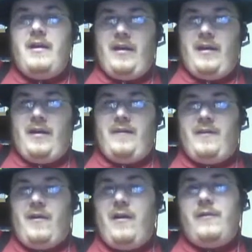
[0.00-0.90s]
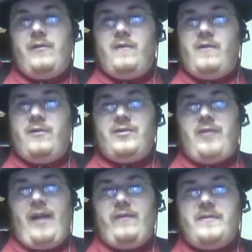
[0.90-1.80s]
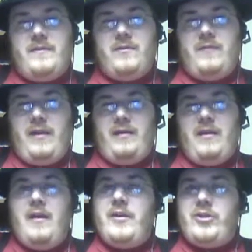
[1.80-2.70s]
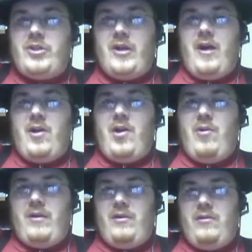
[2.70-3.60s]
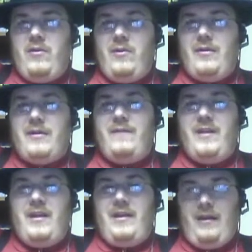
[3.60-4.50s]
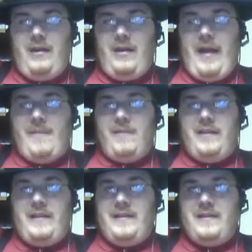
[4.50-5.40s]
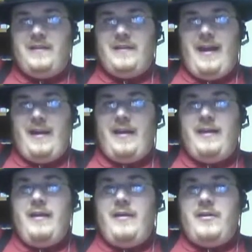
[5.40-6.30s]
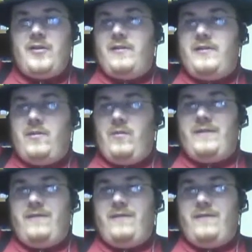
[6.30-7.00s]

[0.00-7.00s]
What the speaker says: The Cardinal, of course, travels between Chicago and New York via Indianapolis, Cincinnati, Charleston, West